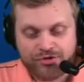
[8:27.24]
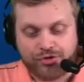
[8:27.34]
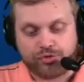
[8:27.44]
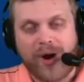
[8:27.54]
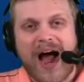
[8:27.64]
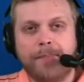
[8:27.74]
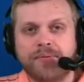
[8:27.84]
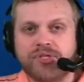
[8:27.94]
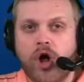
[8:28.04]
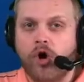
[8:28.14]

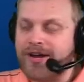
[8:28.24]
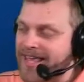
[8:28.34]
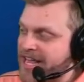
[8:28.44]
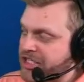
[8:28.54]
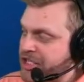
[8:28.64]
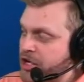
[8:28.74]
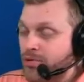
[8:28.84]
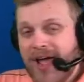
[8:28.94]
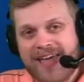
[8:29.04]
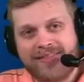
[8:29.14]
drops are an
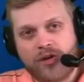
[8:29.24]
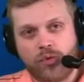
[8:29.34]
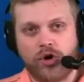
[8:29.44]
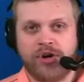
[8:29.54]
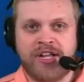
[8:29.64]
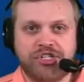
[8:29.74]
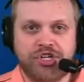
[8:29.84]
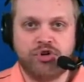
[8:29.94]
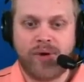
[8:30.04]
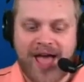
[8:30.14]
issue, and they were an
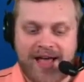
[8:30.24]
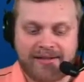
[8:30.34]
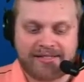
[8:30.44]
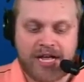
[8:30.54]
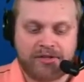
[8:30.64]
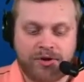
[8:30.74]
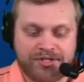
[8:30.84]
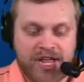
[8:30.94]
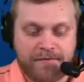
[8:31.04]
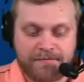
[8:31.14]
issue at South Dakota
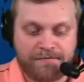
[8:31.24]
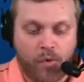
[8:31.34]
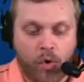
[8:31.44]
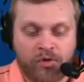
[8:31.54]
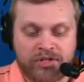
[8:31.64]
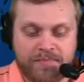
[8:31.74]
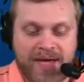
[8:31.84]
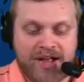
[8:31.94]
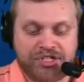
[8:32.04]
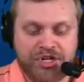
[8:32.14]
State for this
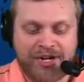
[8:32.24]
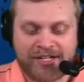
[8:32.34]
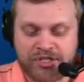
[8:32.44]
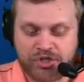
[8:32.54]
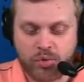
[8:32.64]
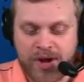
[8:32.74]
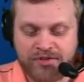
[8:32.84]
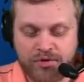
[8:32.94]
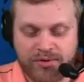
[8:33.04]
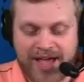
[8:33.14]
past year against just
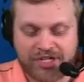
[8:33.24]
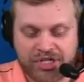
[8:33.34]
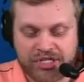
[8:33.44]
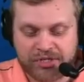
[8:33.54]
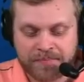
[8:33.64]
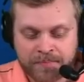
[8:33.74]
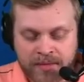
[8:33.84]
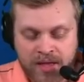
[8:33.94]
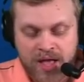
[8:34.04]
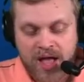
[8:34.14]
22 catches.
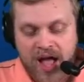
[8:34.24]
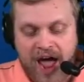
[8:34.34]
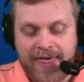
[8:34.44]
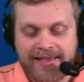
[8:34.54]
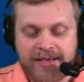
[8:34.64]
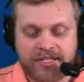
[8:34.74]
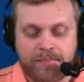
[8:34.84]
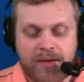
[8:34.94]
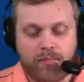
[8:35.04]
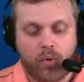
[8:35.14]
I think he's a
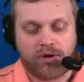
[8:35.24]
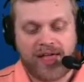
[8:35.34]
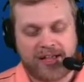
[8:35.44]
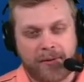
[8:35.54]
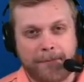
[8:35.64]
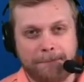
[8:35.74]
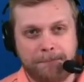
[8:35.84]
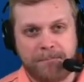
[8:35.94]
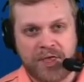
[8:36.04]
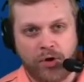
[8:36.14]
bit more like
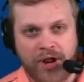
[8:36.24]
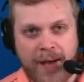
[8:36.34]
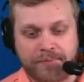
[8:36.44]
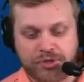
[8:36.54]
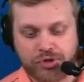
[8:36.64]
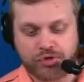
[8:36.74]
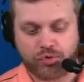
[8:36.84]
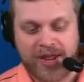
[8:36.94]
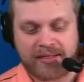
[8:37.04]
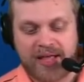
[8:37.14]
build up
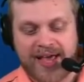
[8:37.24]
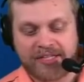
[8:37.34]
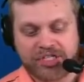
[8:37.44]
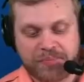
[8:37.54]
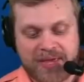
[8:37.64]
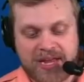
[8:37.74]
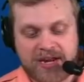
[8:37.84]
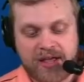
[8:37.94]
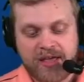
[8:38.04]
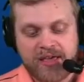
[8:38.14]
straight line
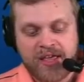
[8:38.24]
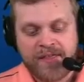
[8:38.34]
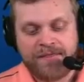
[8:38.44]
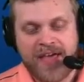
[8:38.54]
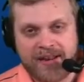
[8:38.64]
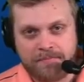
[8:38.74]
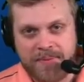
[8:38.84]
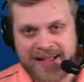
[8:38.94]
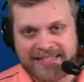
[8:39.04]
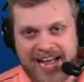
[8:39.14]
speed than
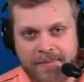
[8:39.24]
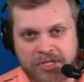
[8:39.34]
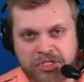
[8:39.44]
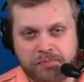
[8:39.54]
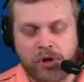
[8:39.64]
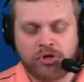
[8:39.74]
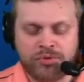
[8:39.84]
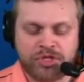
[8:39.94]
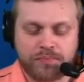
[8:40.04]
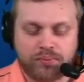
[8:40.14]
big time explosion,
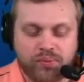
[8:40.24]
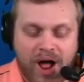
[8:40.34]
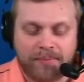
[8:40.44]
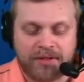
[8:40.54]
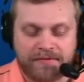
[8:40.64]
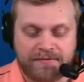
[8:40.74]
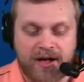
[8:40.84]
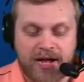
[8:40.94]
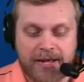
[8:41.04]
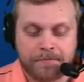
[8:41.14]
which is probably
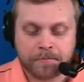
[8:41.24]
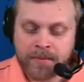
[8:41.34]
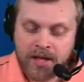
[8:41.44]
fine.